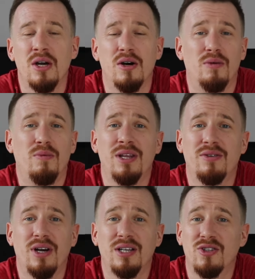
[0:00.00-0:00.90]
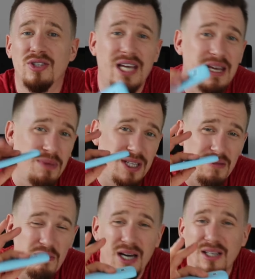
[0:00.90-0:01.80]
or whether I just keep this
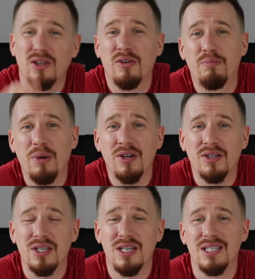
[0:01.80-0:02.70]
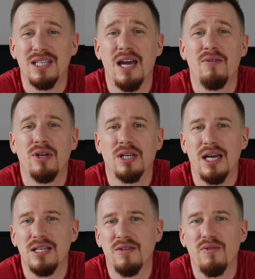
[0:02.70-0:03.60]
in my glove box and it's there in a
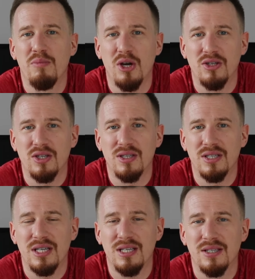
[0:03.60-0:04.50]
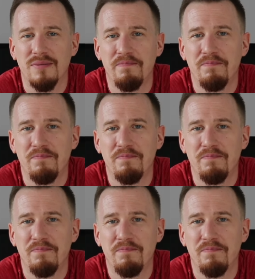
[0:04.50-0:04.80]
case of emergencies.